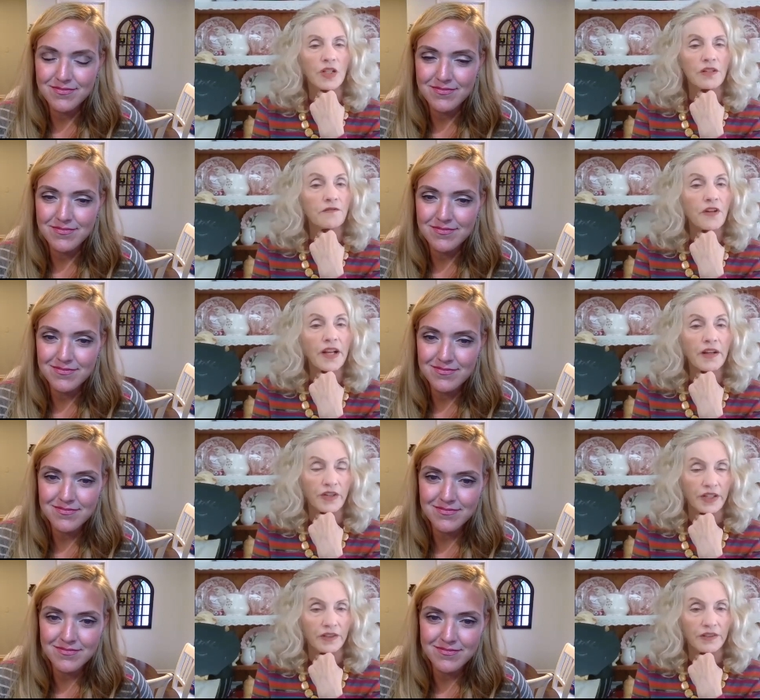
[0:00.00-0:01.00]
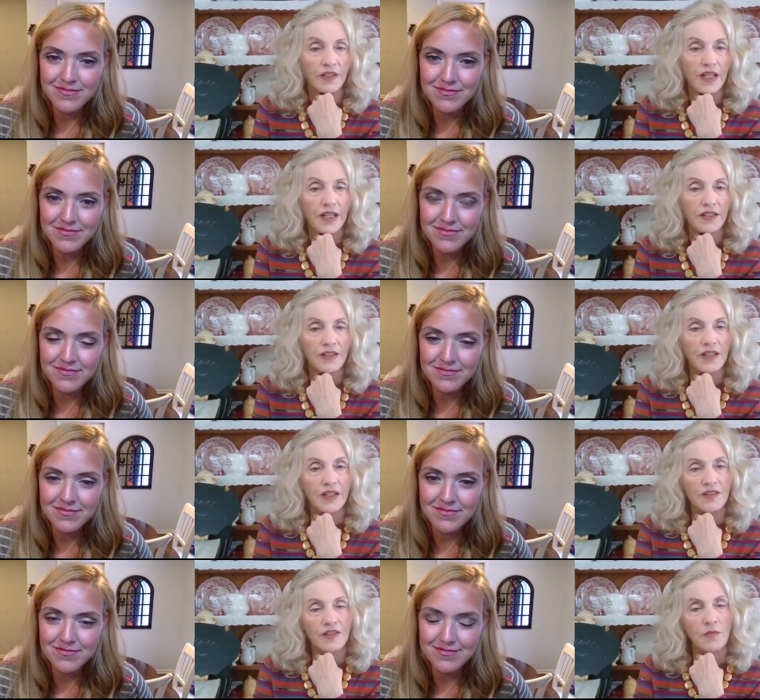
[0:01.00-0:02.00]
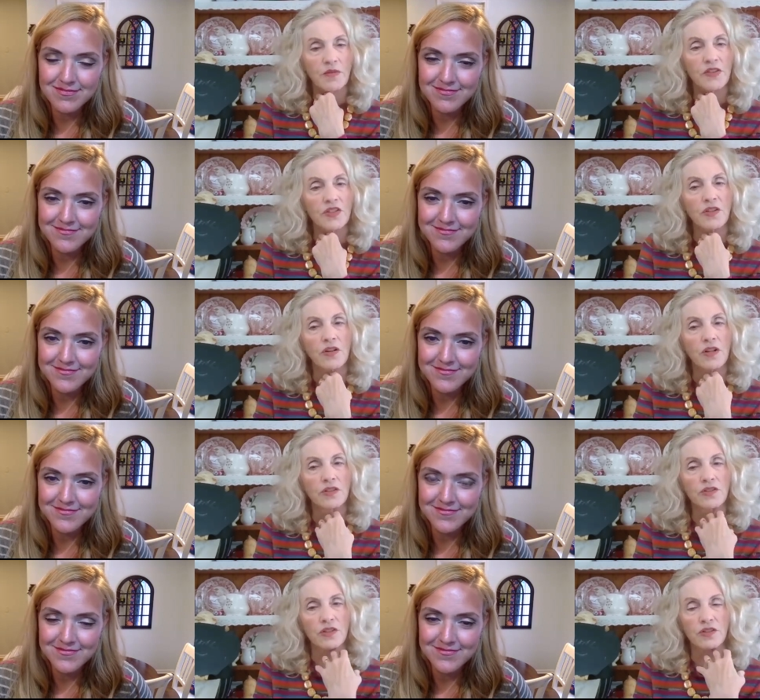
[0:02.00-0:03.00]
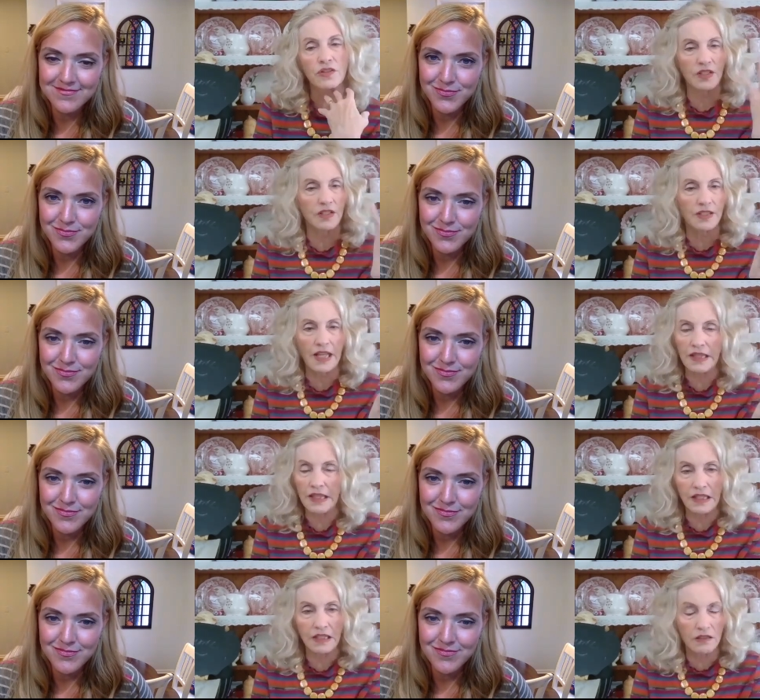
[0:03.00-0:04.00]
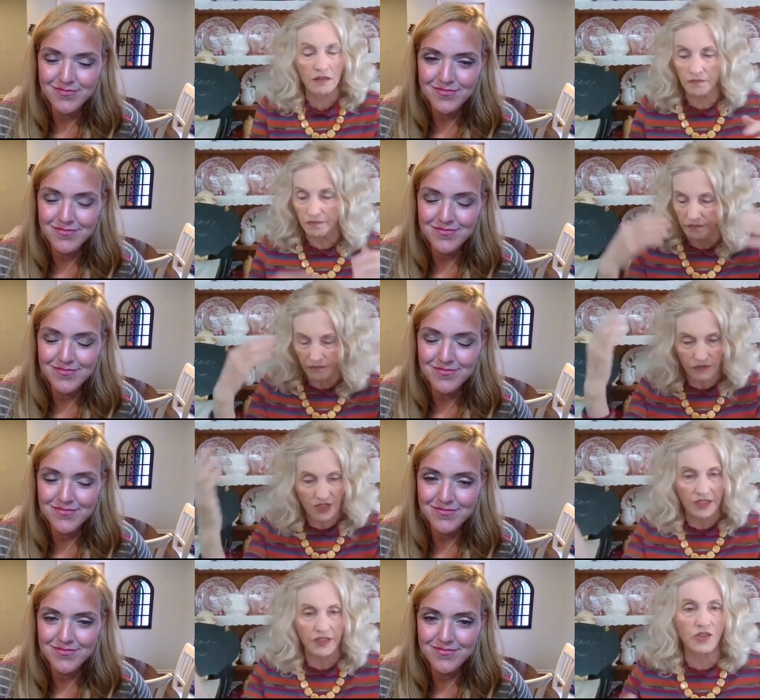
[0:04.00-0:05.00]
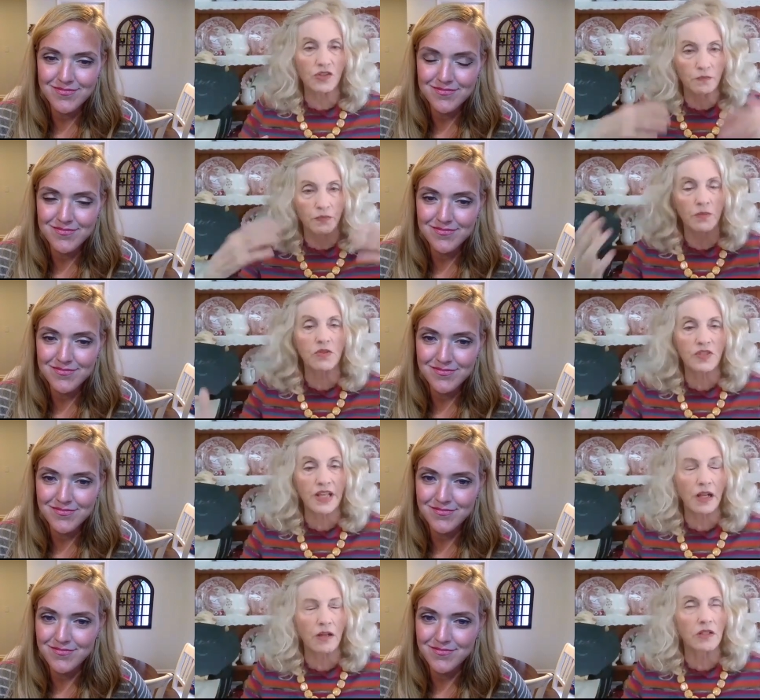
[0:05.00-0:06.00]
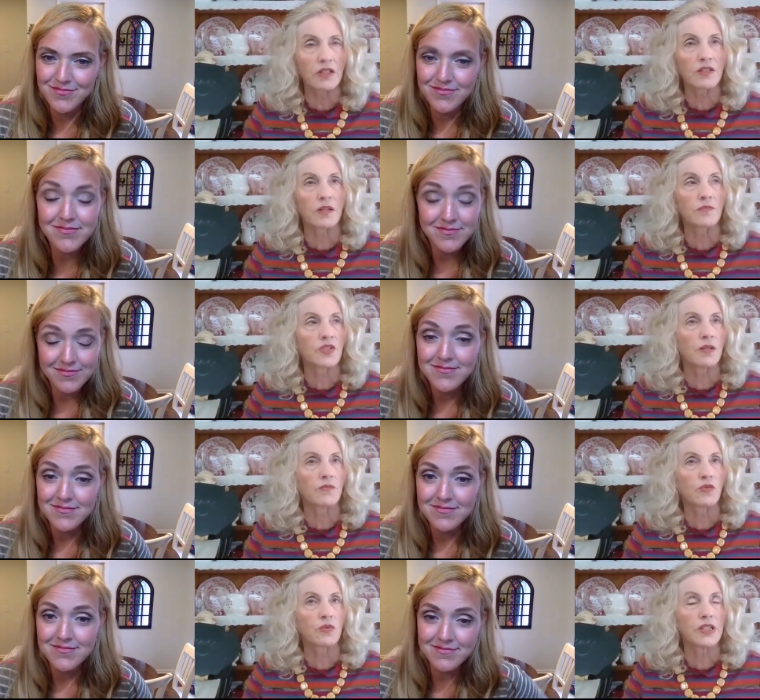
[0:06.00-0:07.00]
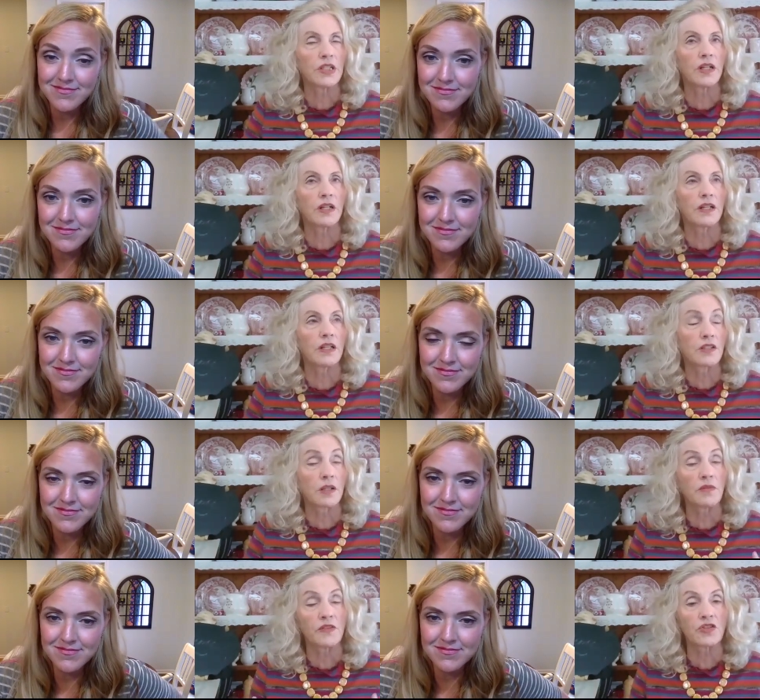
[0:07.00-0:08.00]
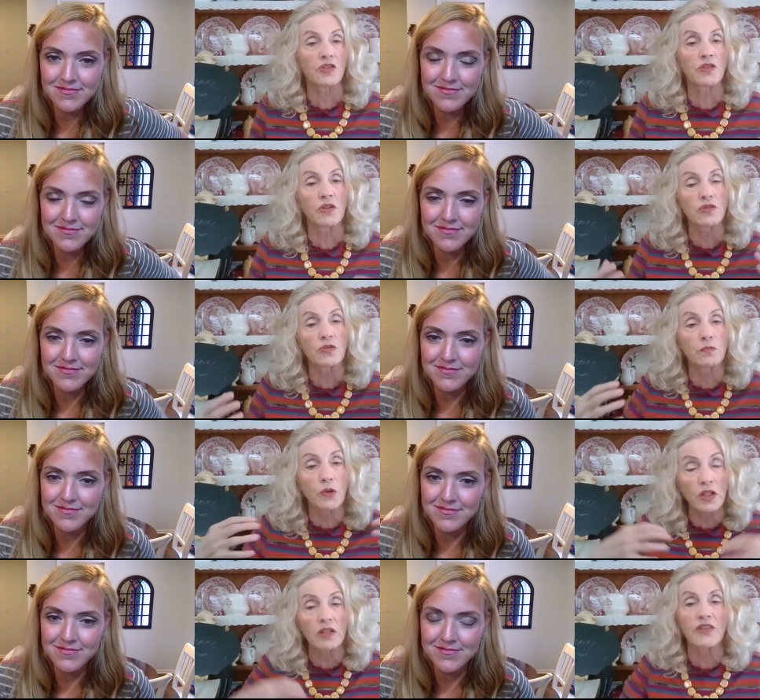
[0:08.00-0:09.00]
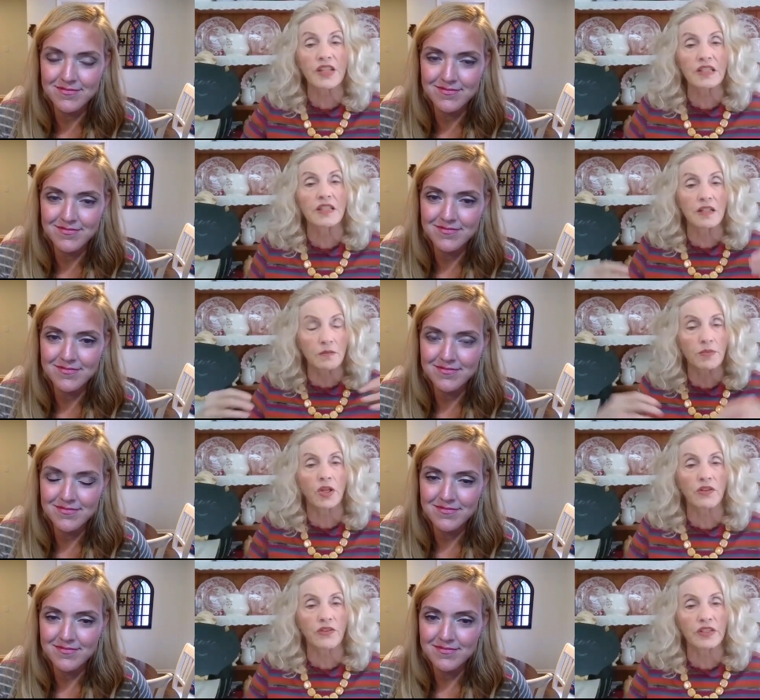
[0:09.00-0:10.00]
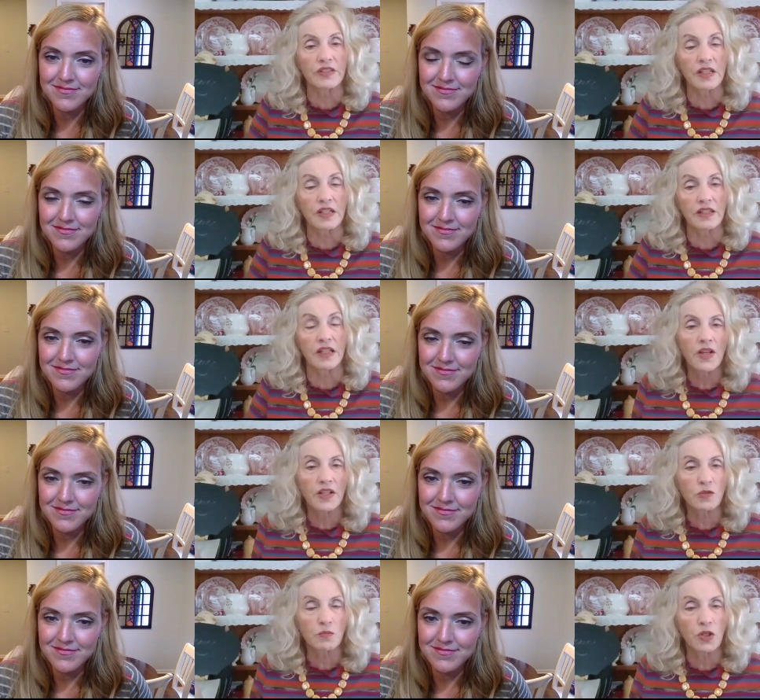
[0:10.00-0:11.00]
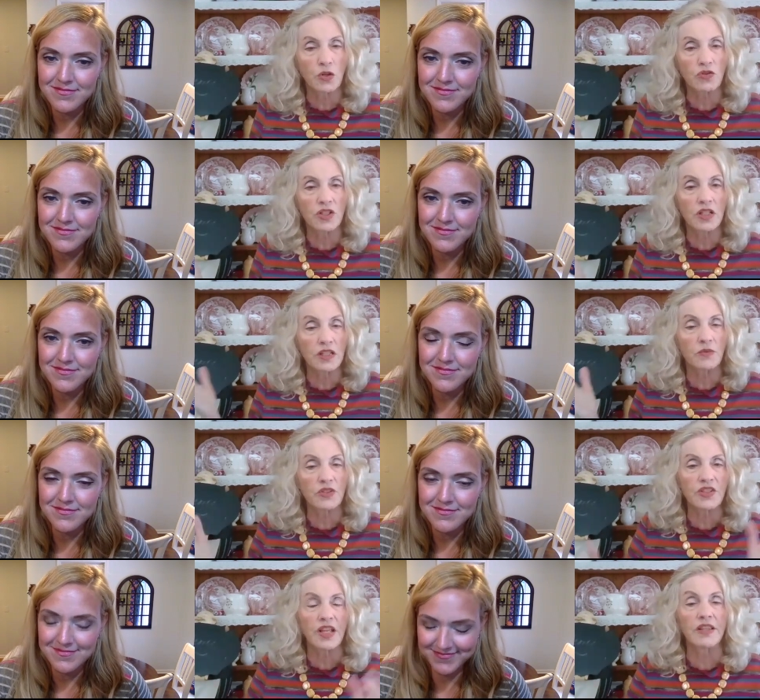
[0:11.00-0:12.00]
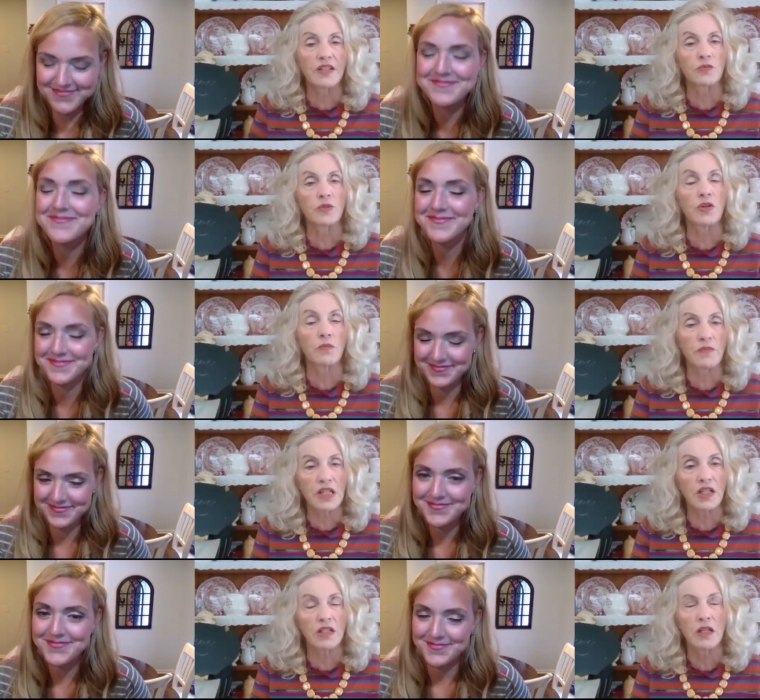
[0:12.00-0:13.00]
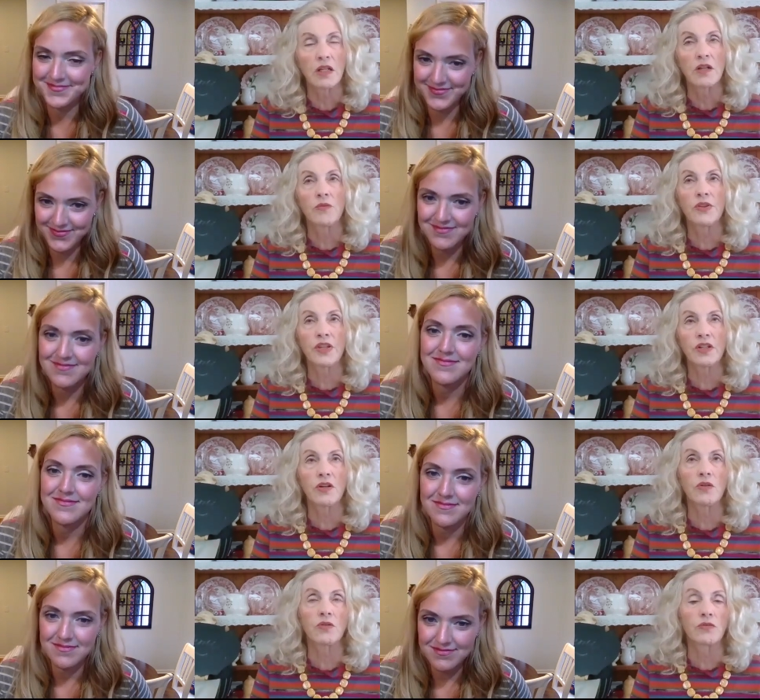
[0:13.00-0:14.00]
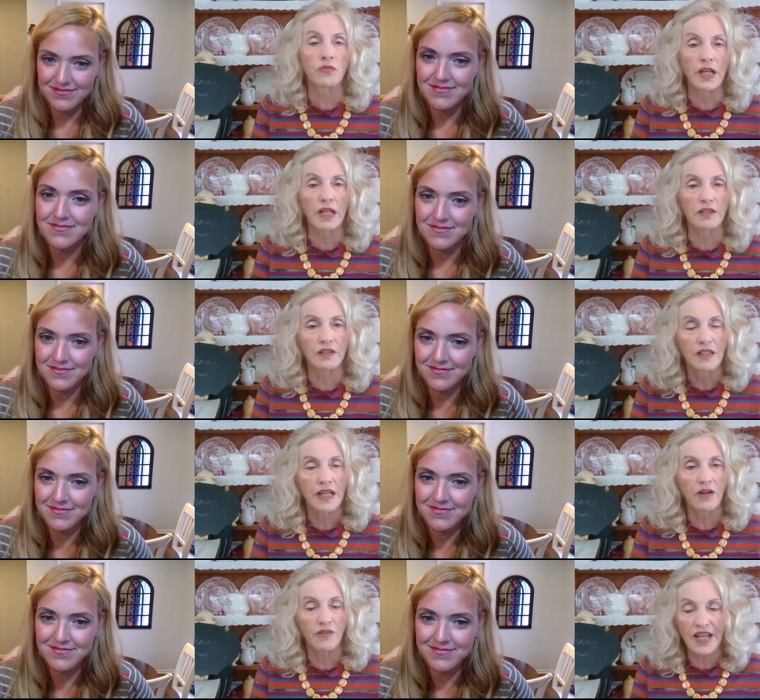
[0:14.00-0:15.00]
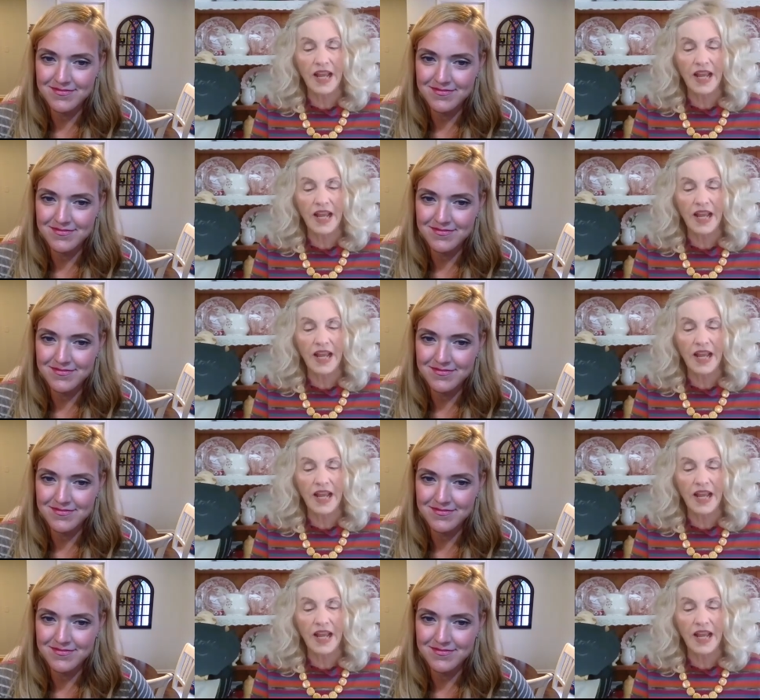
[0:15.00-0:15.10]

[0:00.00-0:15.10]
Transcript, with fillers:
Speaker 1: kind of fiery, and some of us are just say things, they just bubbles out, and sometimes we and some of us are those who bottle things in and then explosion, and then we say things we don't mean. We think, oh great, now